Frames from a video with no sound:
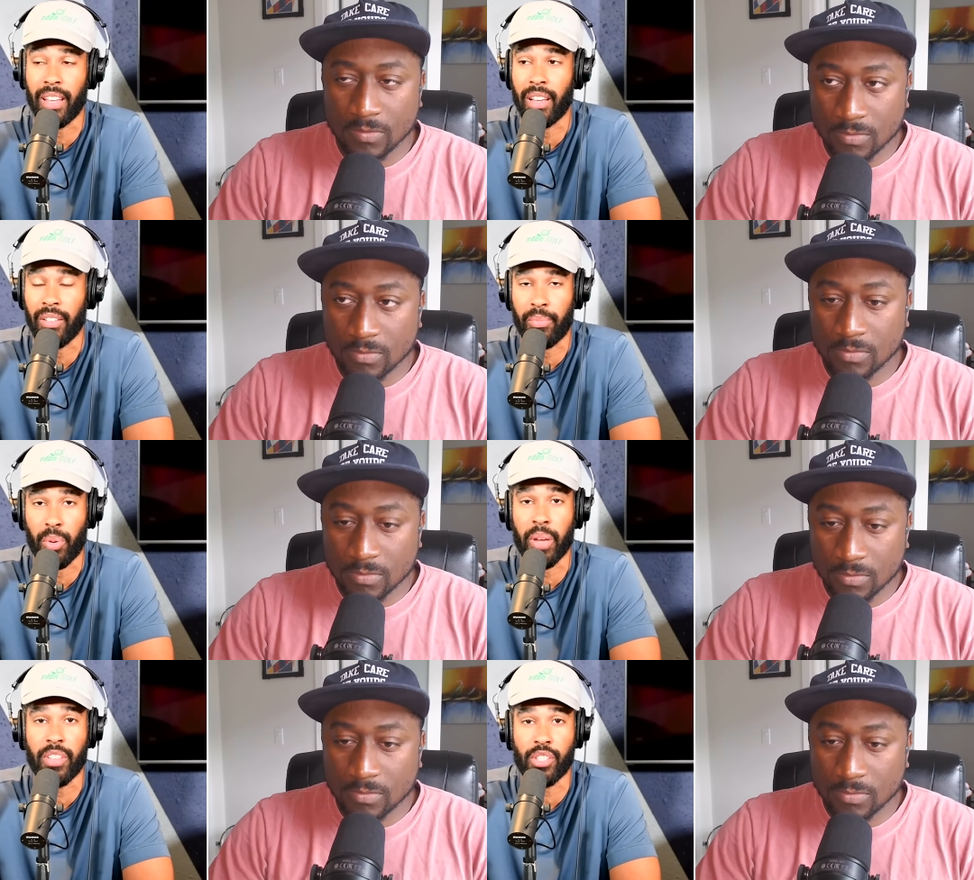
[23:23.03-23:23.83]
Speaker 1: The
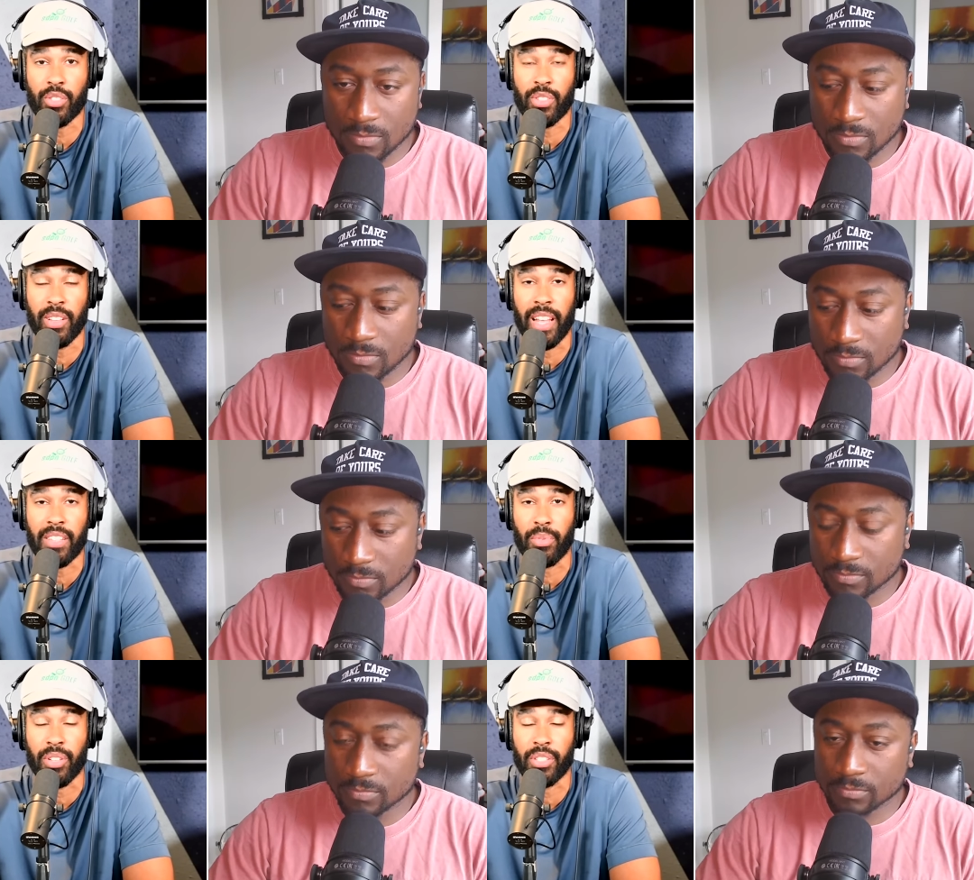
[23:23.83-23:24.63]
previous coach of the
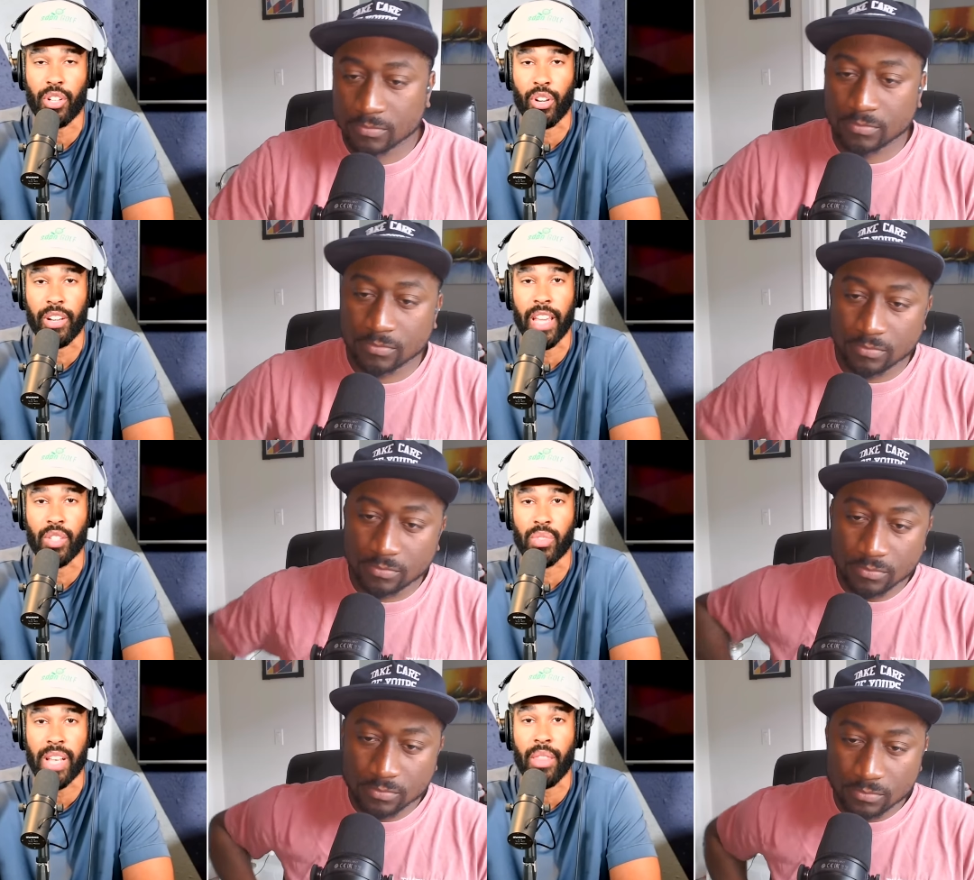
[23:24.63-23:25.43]
Lethbridge
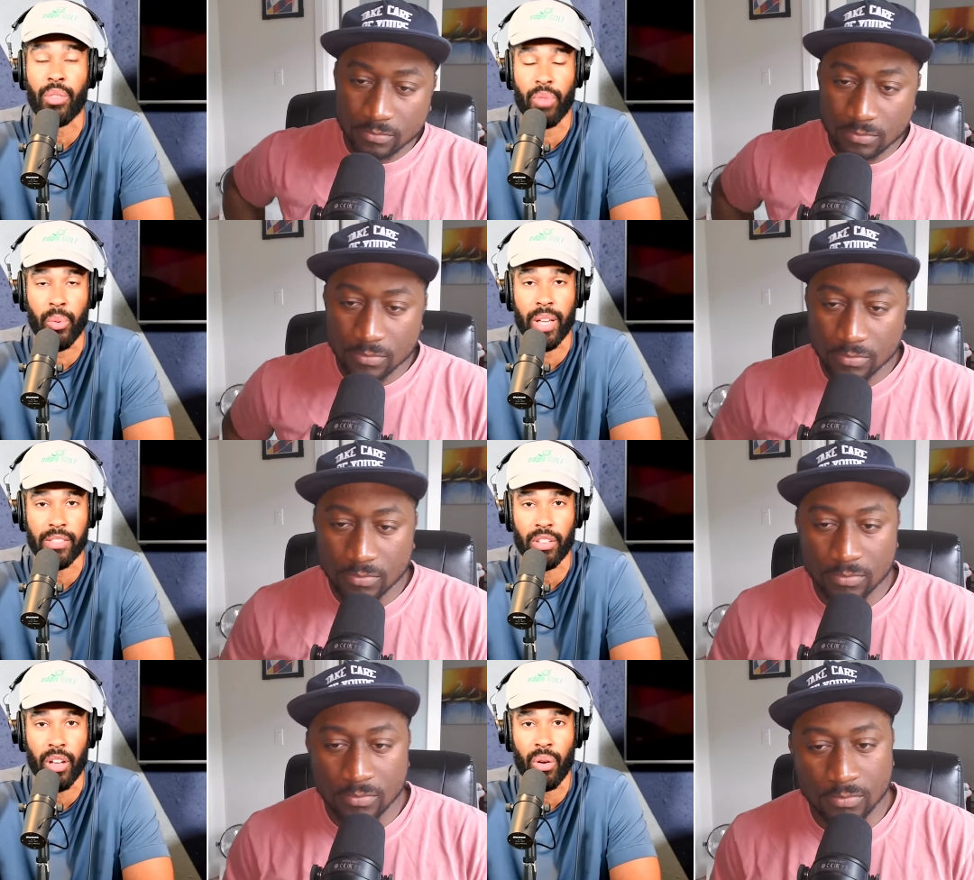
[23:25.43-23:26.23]
Hurricanes resigned three
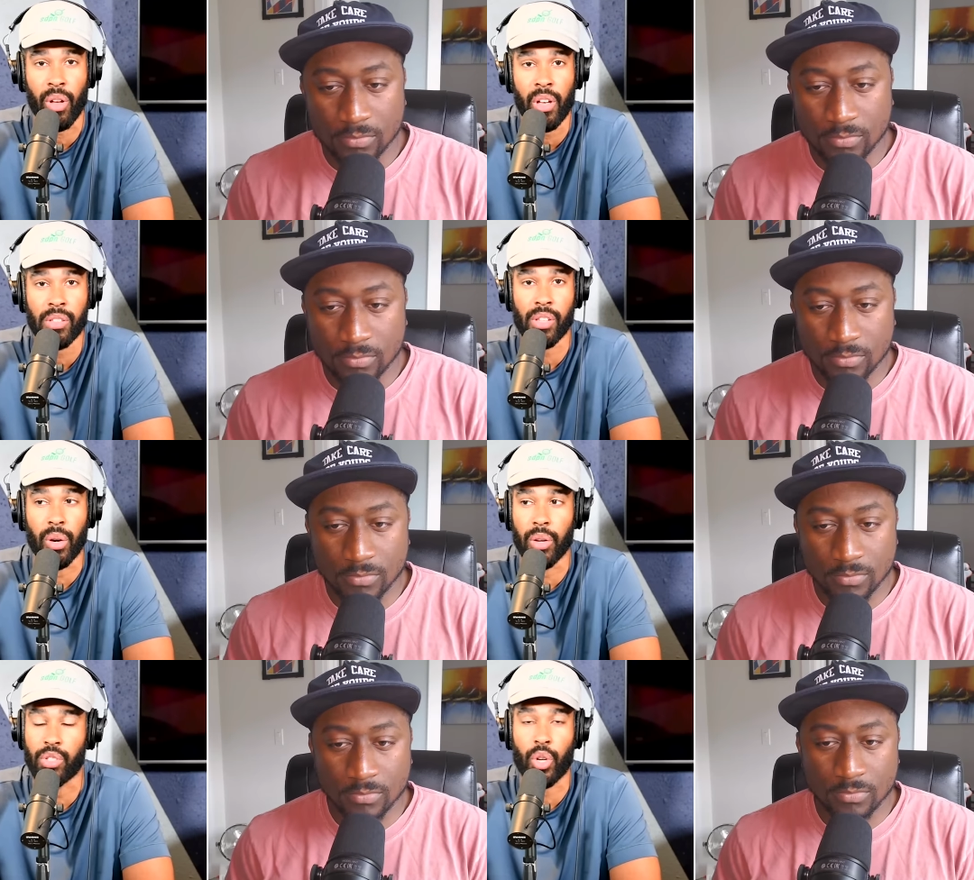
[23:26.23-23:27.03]
weeks ago,
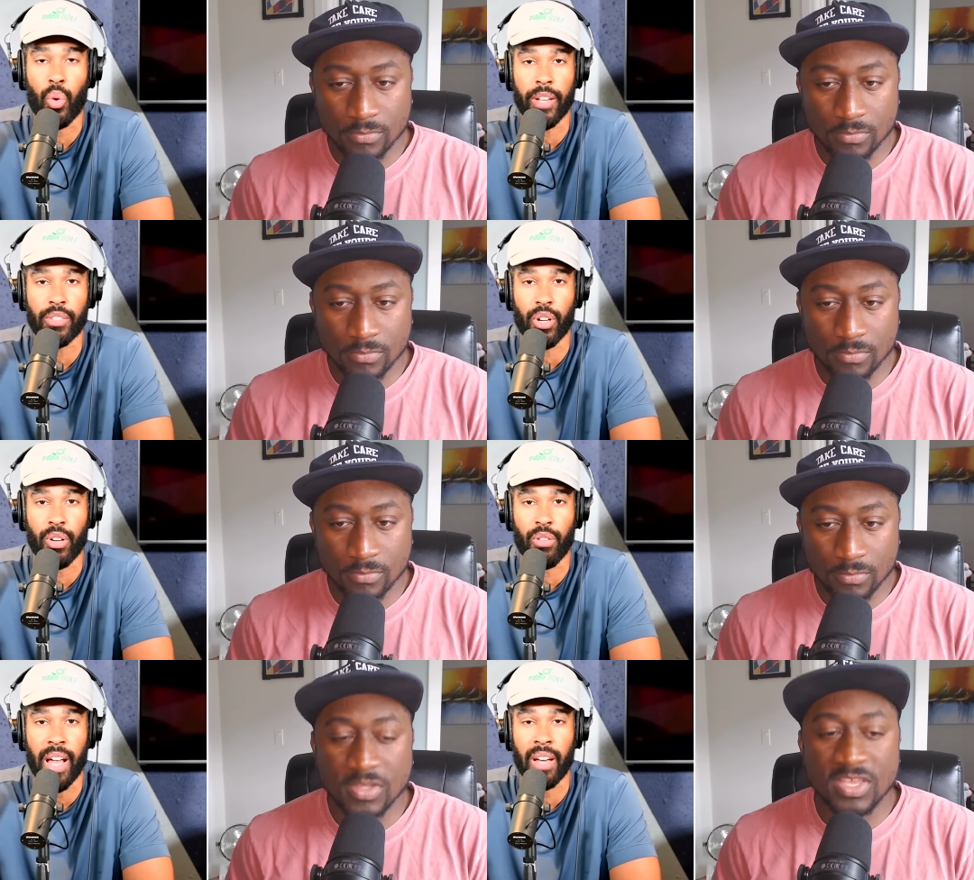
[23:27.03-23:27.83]
so it was a quick
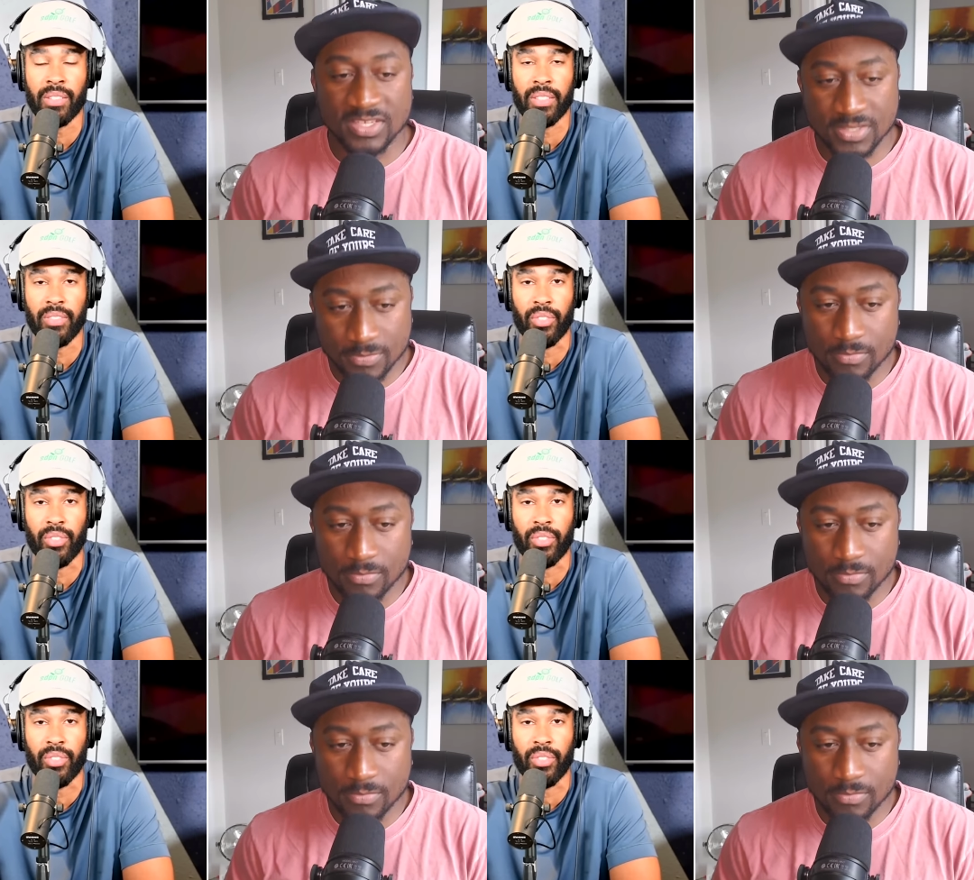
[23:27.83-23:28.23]
turnaround yes.